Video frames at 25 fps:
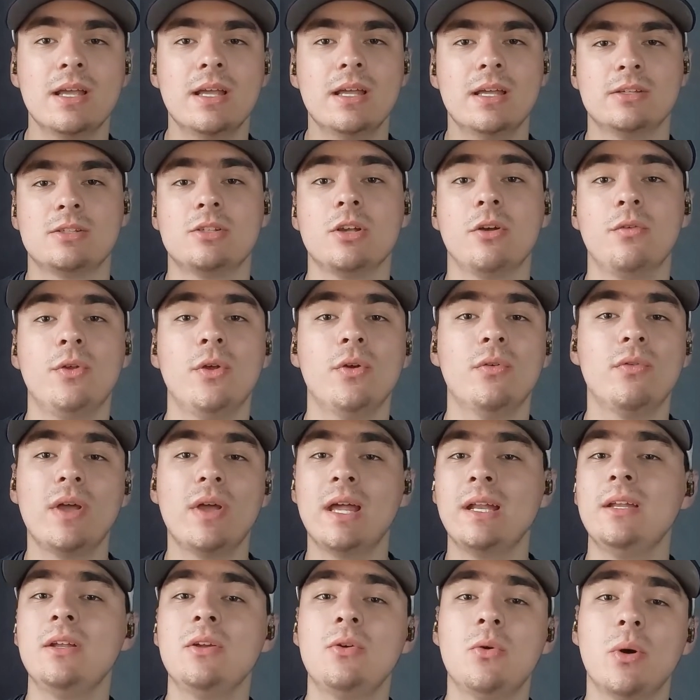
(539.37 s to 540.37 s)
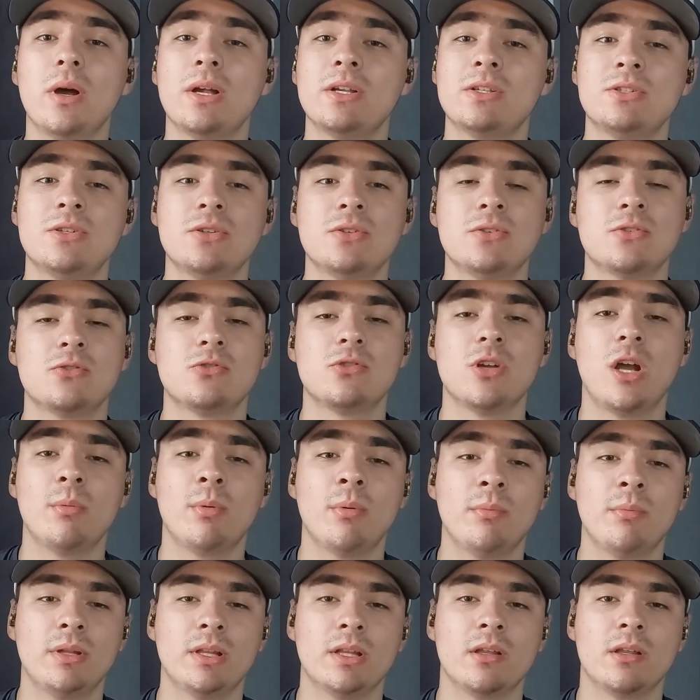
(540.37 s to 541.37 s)
And so if you have any questions, drop
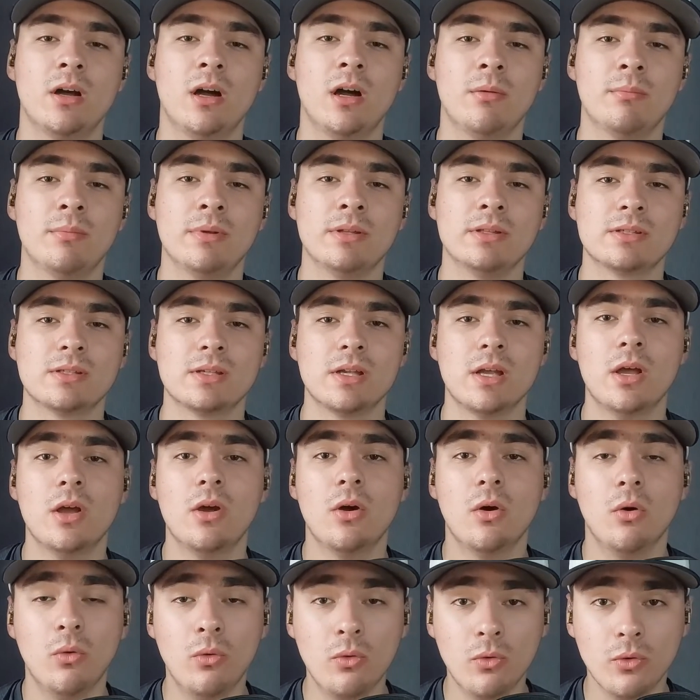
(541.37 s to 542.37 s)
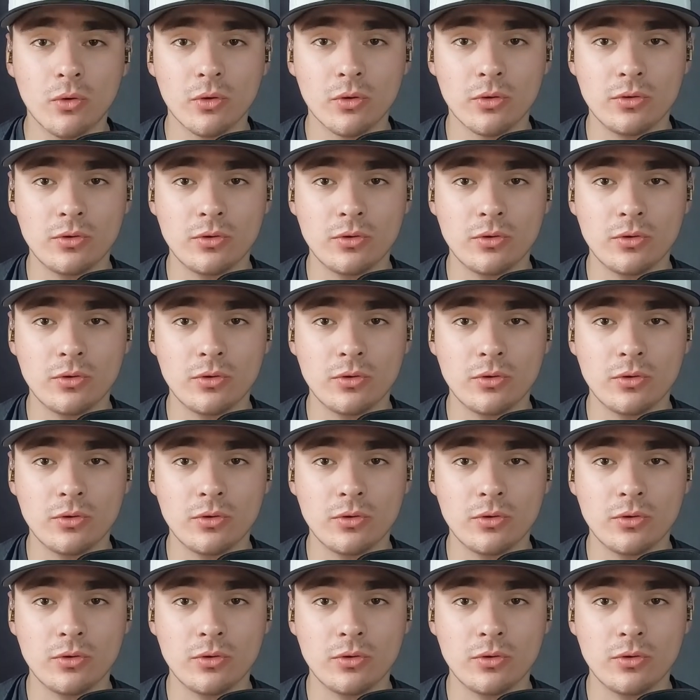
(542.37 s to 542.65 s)
them in the comments, or you